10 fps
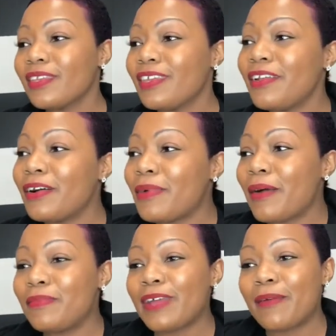
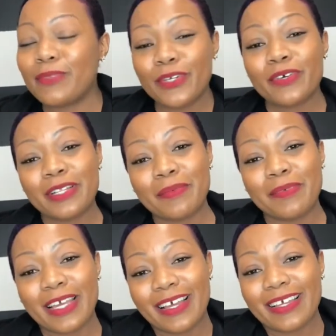I'm doing them
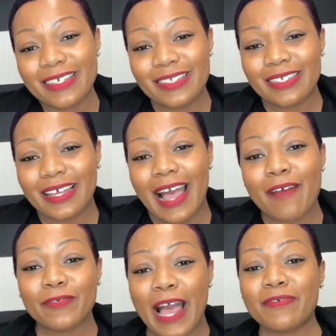because
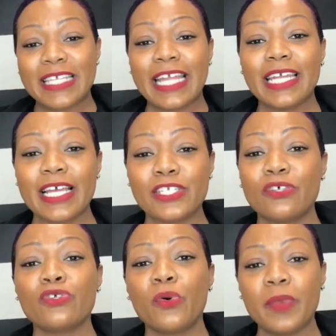I've said yes
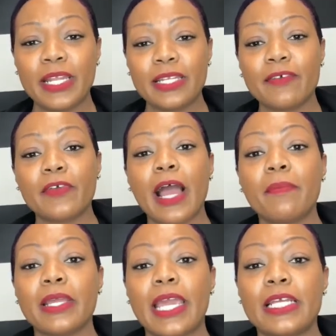to so many different
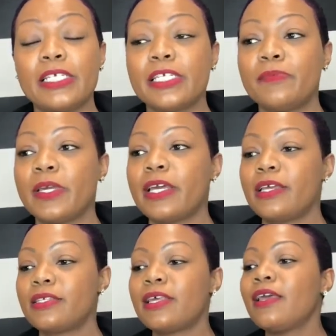obligations,
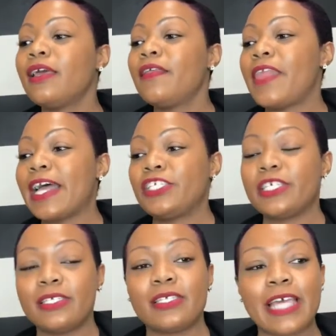because that's
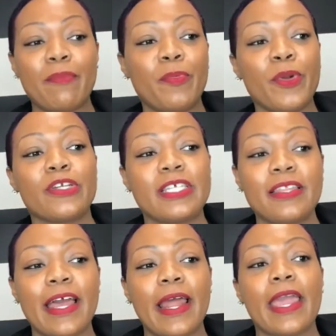just the type of
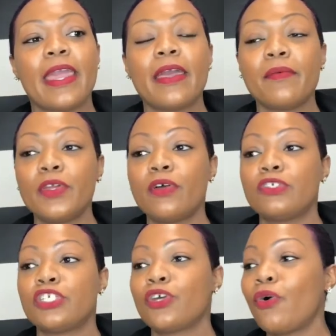person that I am.
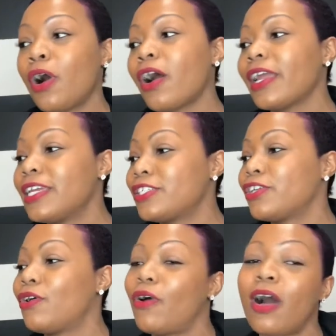Just go hard,
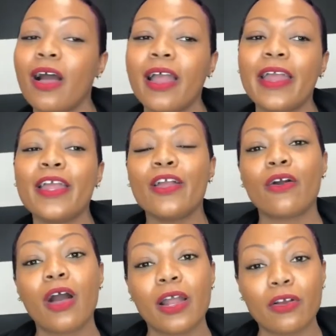Keisha, go hard,
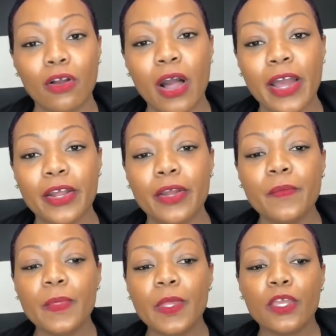go harder, go harder.
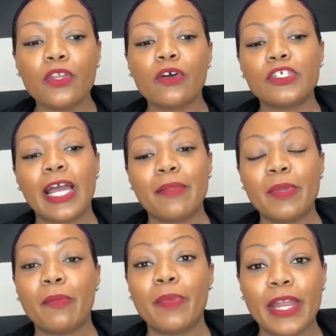Try to
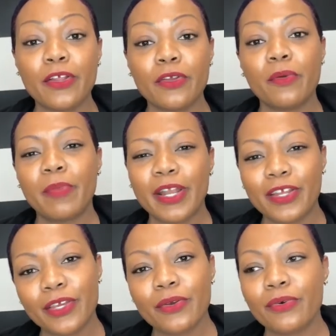be a better you and better
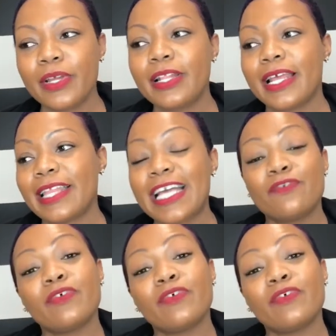you. And that's